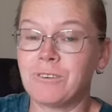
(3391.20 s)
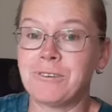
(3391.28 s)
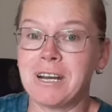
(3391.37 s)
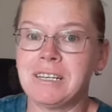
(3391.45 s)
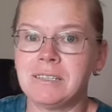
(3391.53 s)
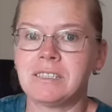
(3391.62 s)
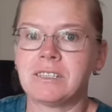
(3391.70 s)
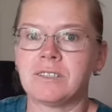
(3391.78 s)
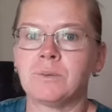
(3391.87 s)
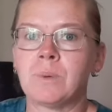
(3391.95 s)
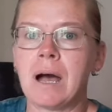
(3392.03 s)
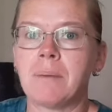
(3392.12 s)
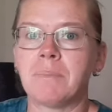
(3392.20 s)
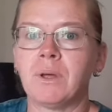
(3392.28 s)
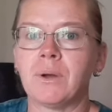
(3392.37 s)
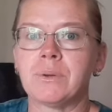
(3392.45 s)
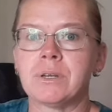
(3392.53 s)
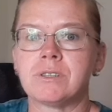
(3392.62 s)
ready to
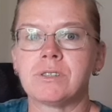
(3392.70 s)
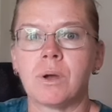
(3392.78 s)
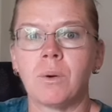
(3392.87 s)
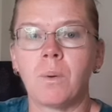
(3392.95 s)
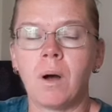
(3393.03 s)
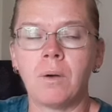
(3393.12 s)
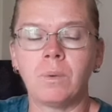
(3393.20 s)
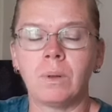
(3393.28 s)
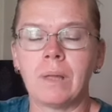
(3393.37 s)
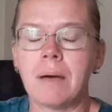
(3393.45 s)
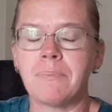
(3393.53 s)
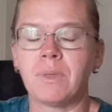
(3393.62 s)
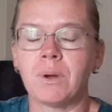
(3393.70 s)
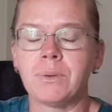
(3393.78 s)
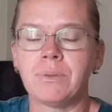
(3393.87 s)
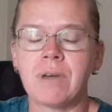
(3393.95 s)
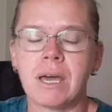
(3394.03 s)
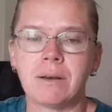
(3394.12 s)
upload, so I will
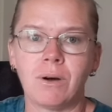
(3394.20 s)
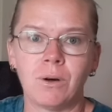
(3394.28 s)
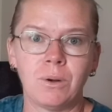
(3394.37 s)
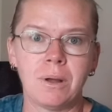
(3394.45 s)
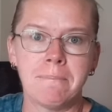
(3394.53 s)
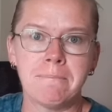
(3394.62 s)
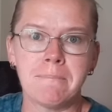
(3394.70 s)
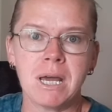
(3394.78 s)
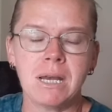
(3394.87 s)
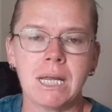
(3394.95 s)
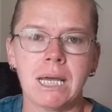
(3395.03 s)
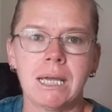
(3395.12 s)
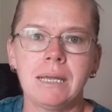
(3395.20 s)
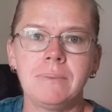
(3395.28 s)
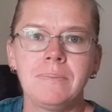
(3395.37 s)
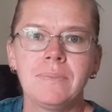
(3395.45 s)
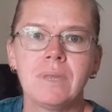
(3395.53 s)
upload that on Monday.